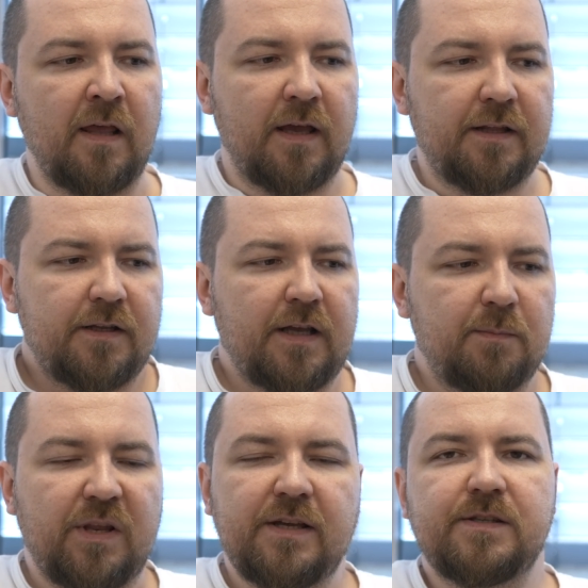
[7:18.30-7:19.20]
And then I
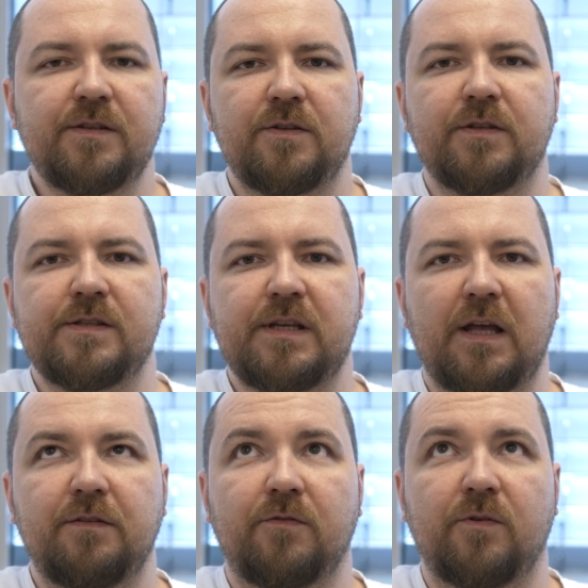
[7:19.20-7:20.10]
placed it on the
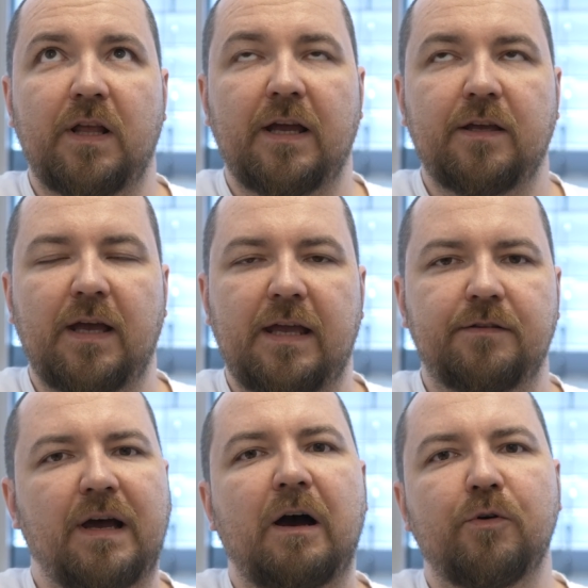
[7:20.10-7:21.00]
sun for like
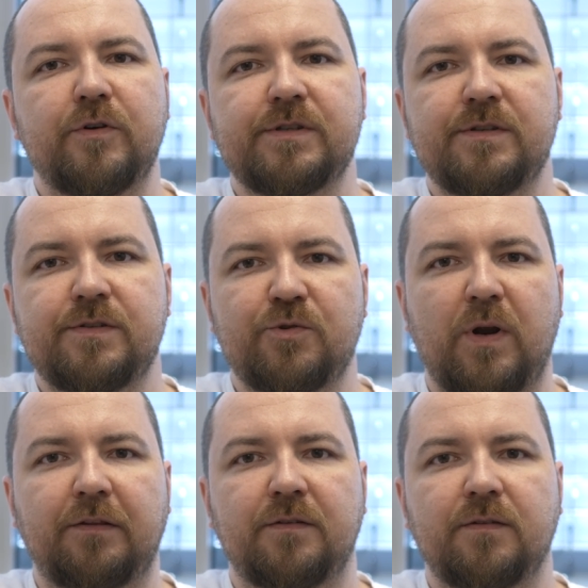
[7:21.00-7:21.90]
8 hours
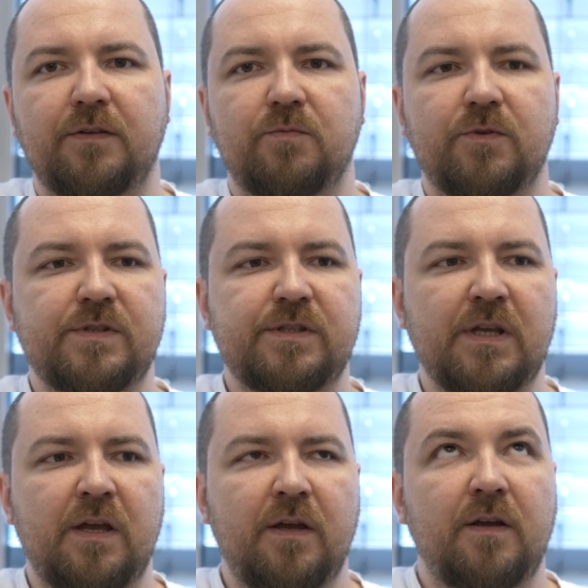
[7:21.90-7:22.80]
straight. It was
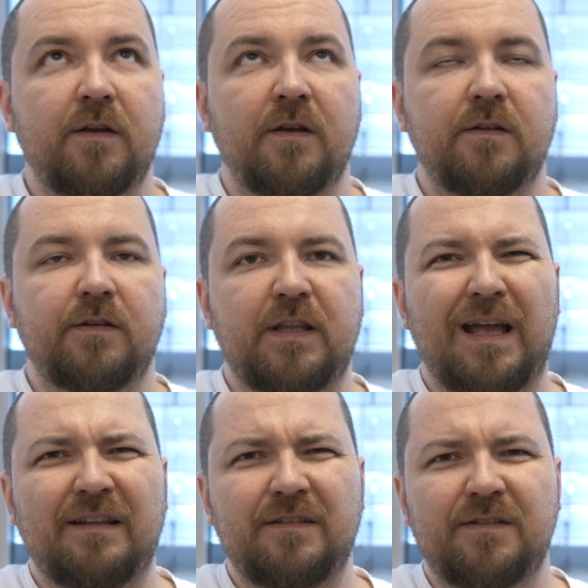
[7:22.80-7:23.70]

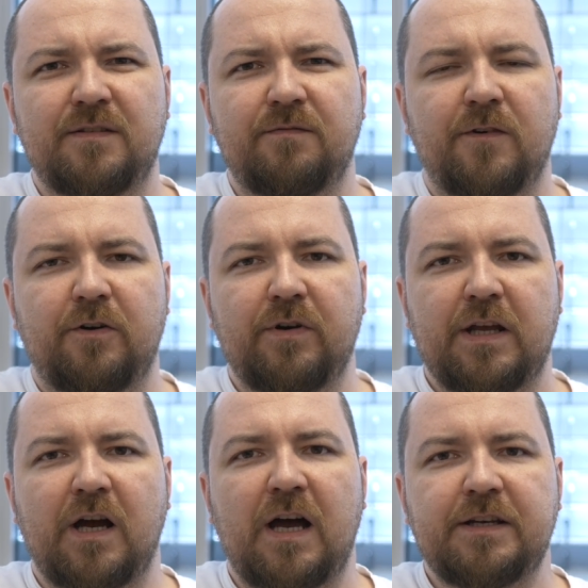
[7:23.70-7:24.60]
not the very
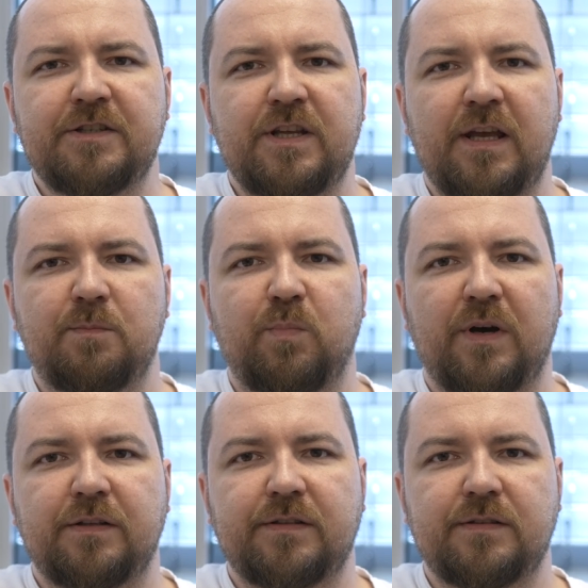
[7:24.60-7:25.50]
hot day,
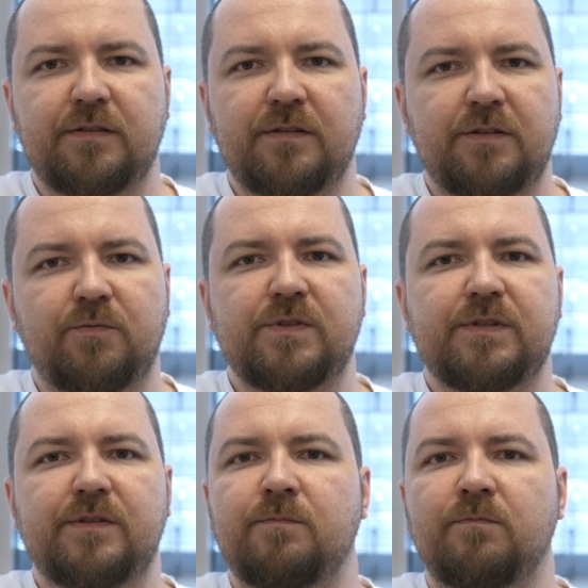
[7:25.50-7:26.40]
but it was
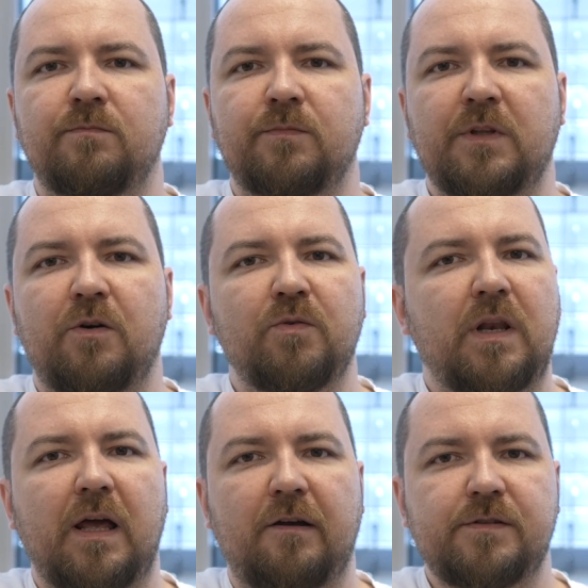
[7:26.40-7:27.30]
no
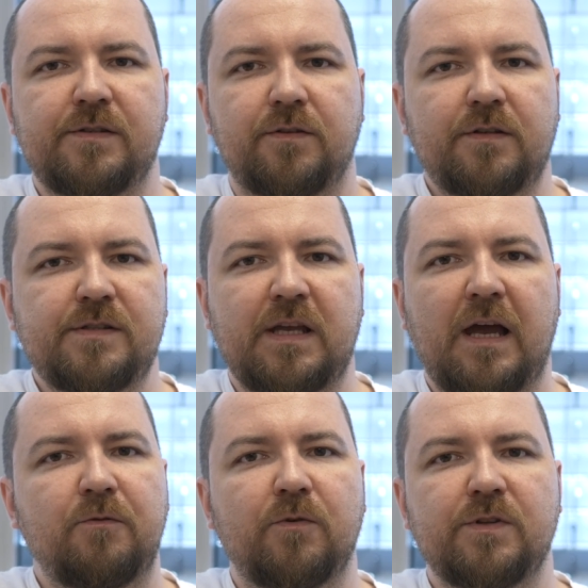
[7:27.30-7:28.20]
clouds on the
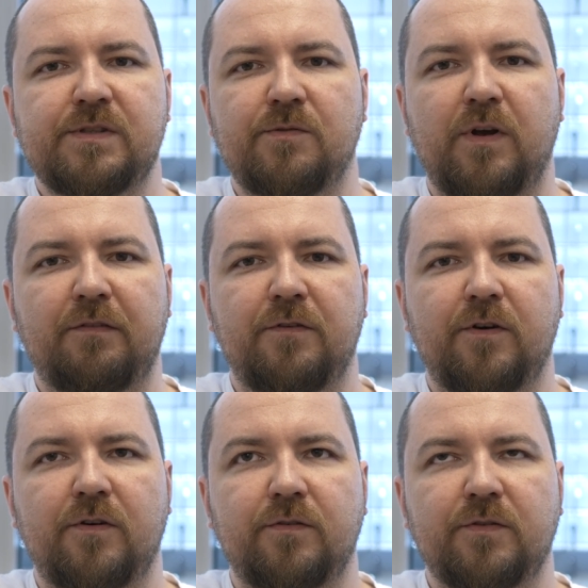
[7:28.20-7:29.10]
sky
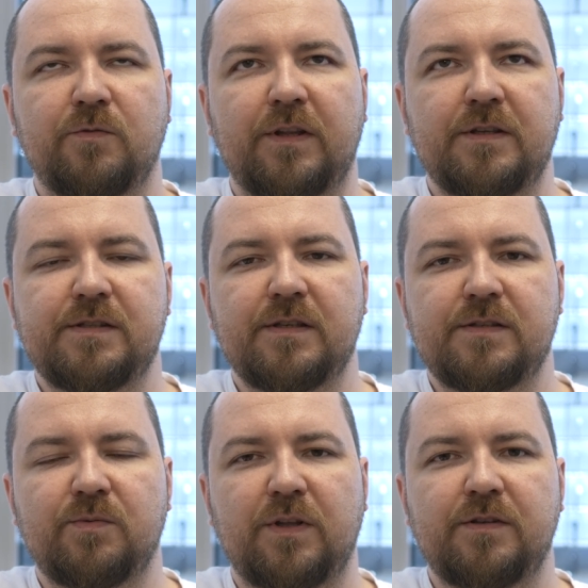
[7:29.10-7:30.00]
whatsoever,
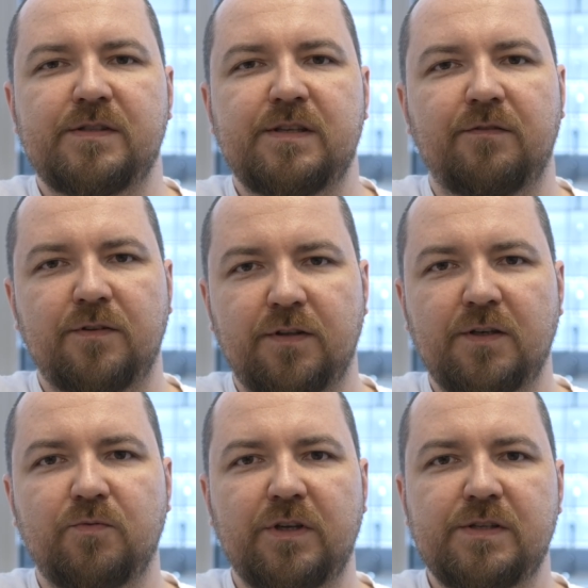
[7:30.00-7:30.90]
26-27
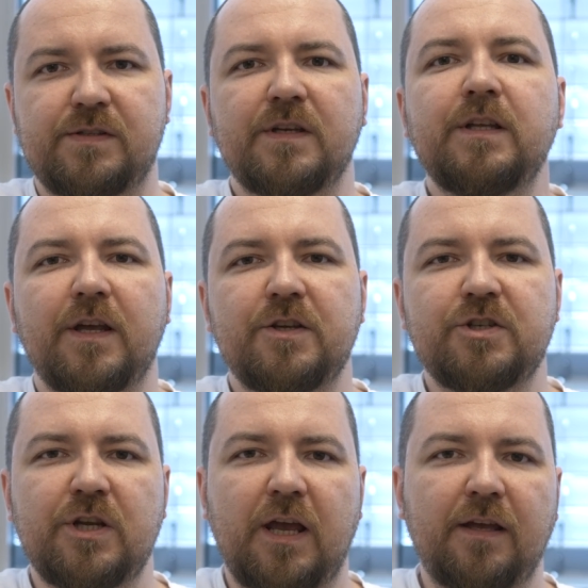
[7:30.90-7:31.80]
degrees in a
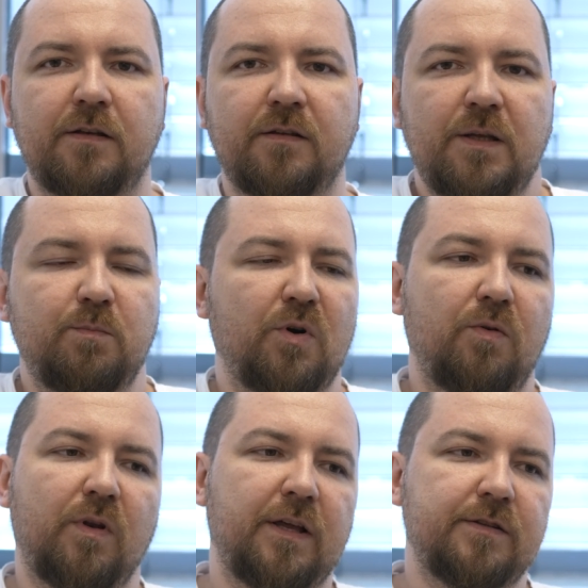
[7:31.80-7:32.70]
shade in
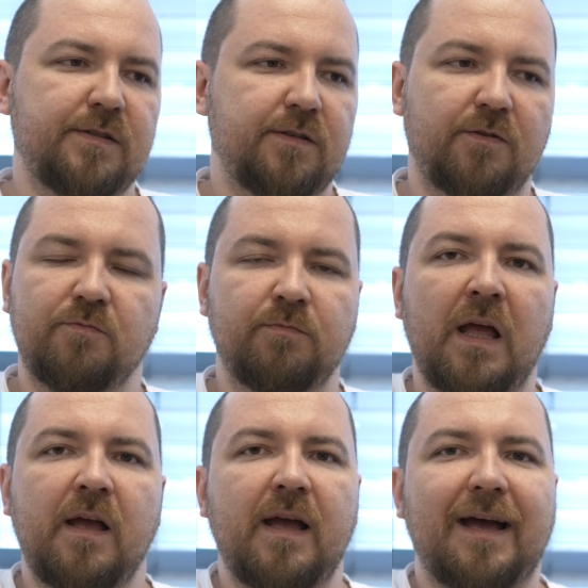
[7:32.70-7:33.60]
Poland, so
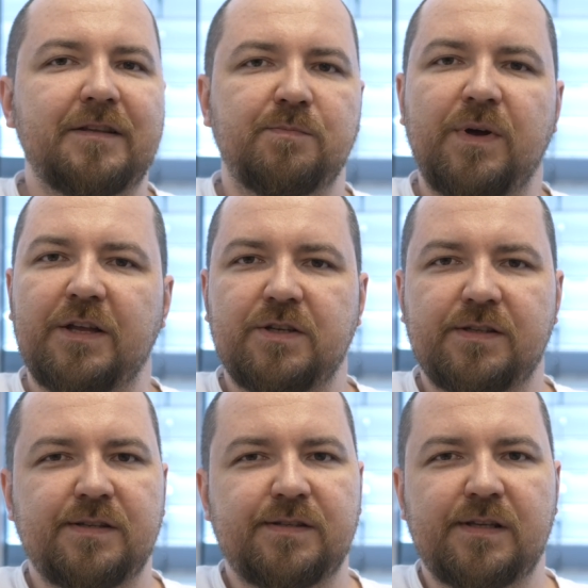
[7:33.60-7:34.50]
as much
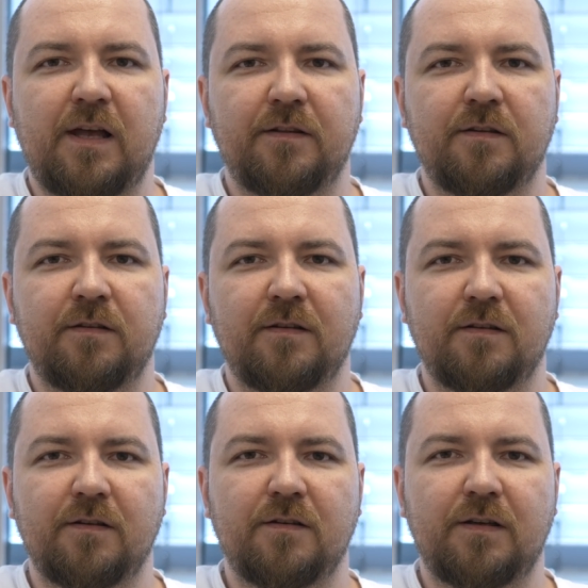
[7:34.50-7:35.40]
as the sun
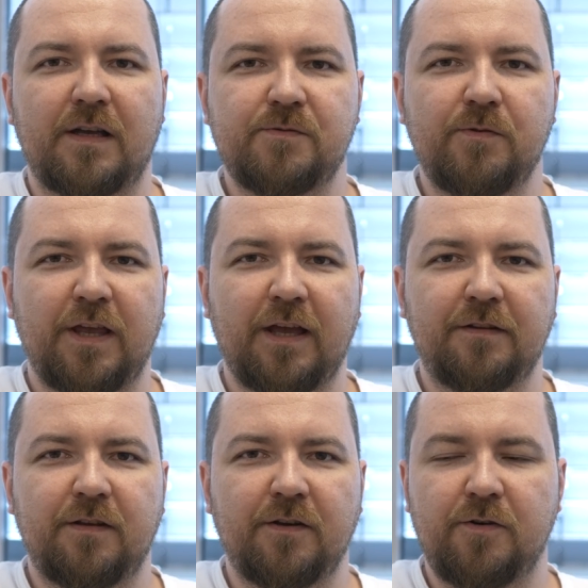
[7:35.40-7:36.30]
as we get
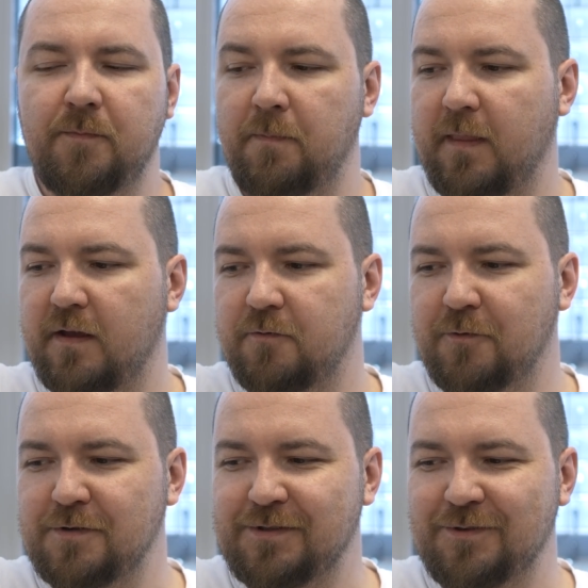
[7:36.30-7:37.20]
here
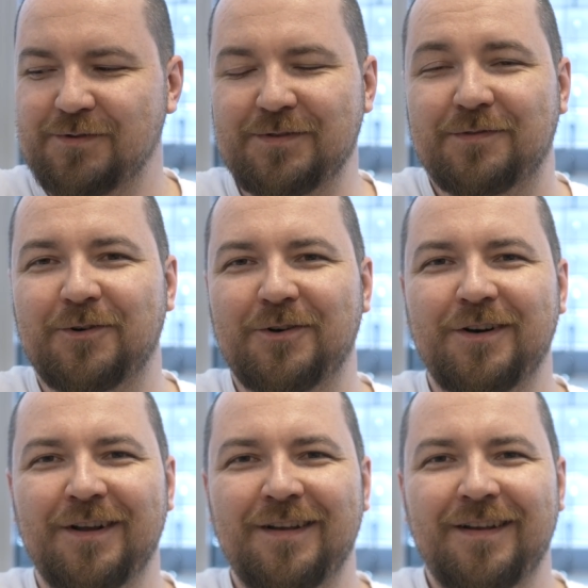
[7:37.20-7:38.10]
was used for
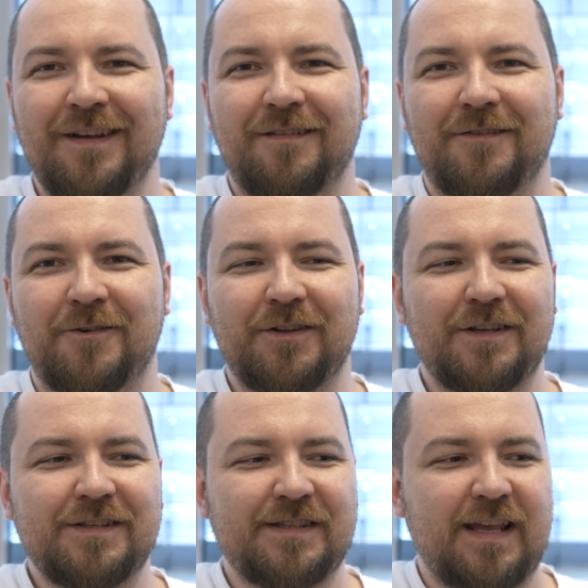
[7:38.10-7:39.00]

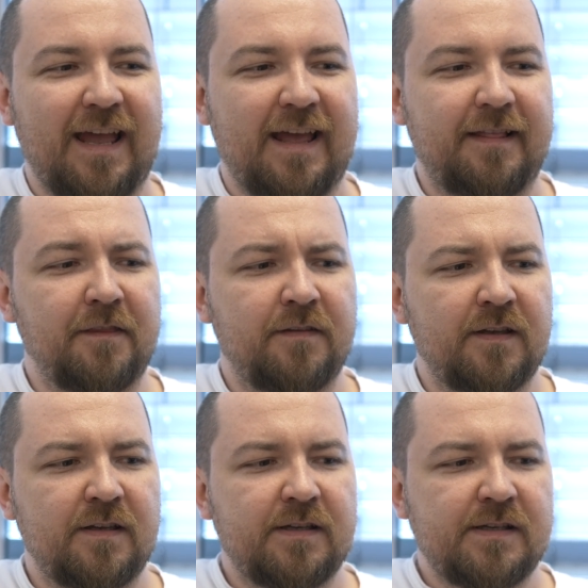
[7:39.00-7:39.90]
this. And
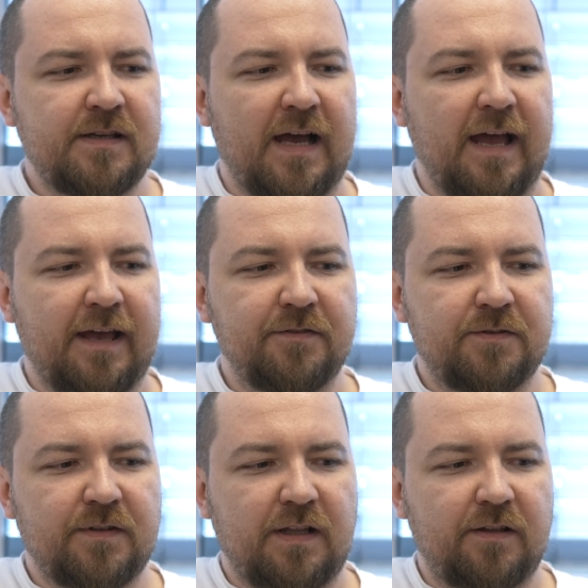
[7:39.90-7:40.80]
I have
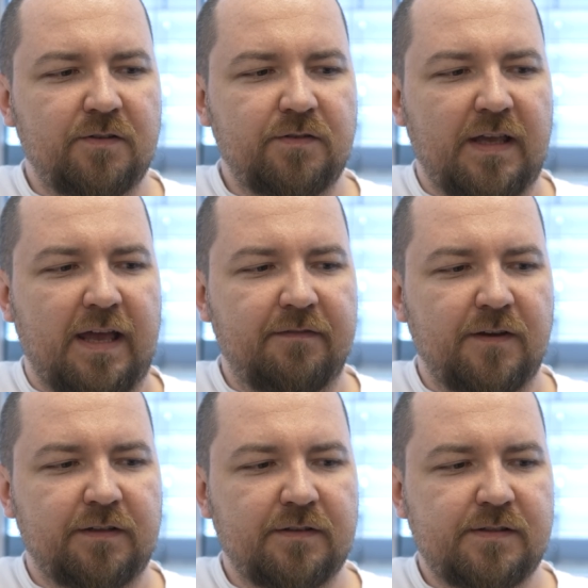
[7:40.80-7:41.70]
to tell you, the
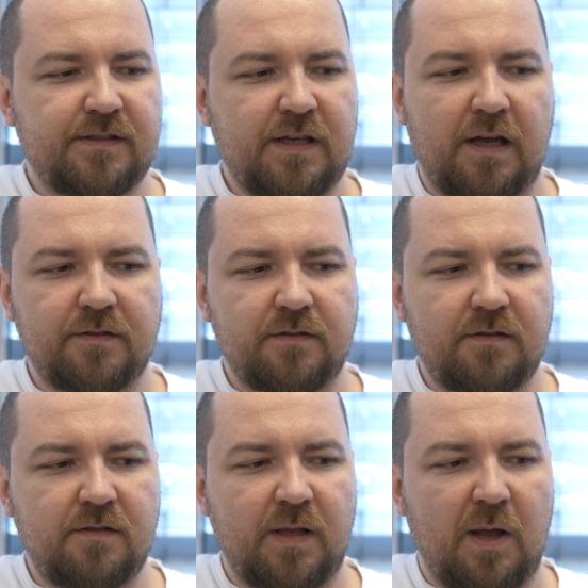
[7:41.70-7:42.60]
effect is
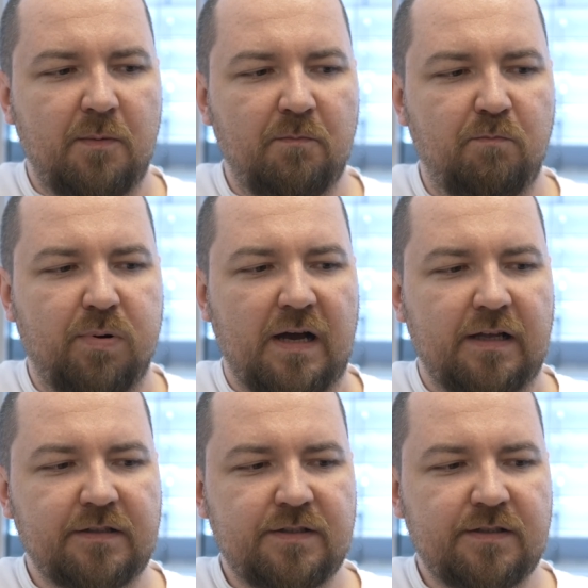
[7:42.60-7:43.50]
subtle,
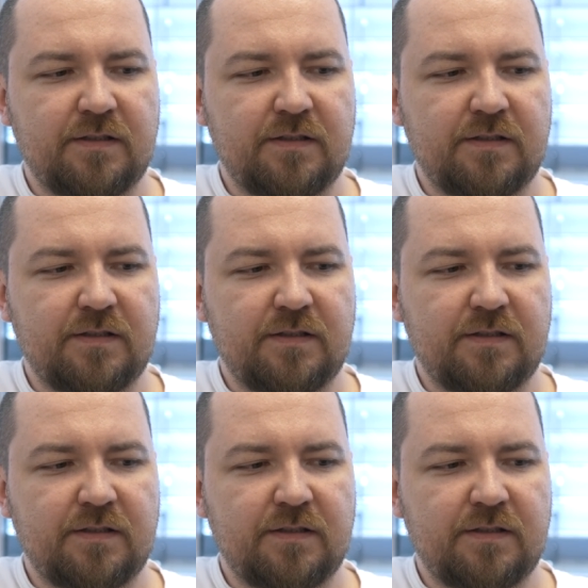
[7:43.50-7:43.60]
but